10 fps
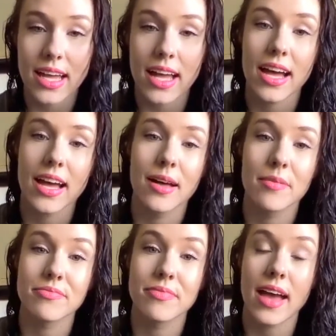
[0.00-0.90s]

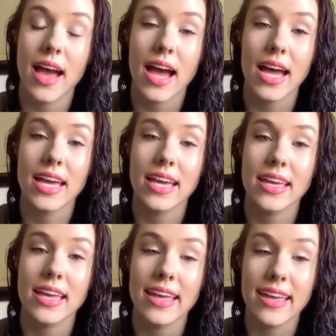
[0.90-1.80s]

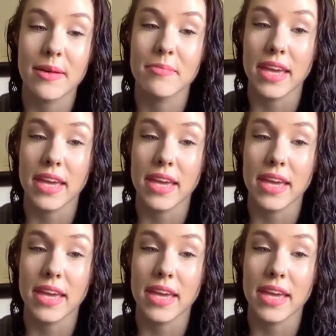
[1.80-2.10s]
I am